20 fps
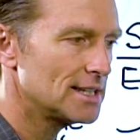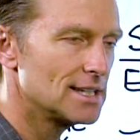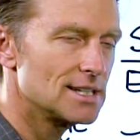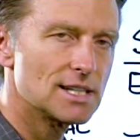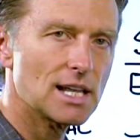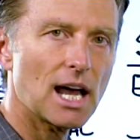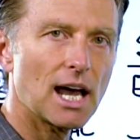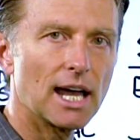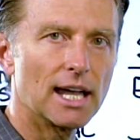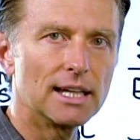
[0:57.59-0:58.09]

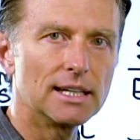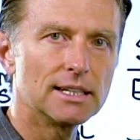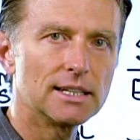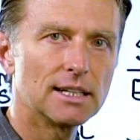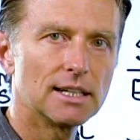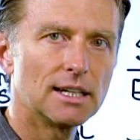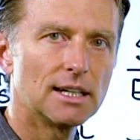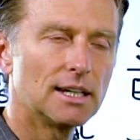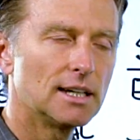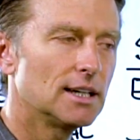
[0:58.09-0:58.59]
designed
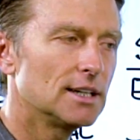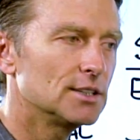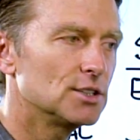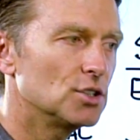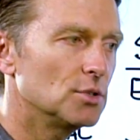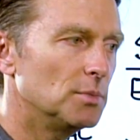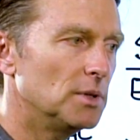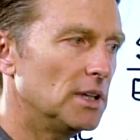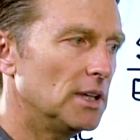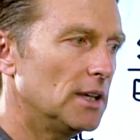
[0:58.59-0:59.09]

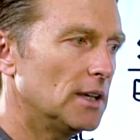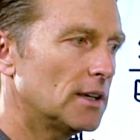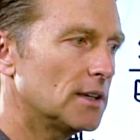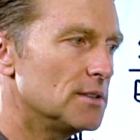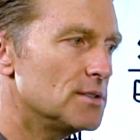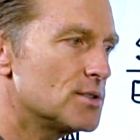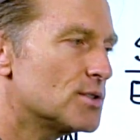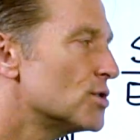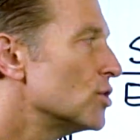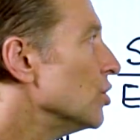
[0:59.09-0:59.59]
to be
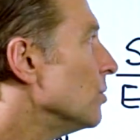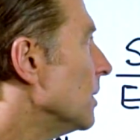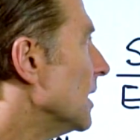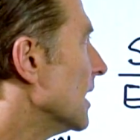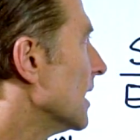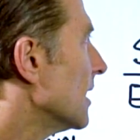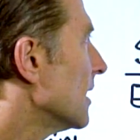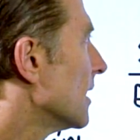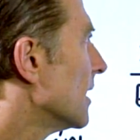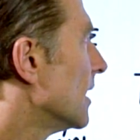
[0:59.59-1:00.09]

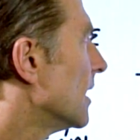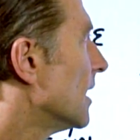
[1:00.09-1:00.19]
consuming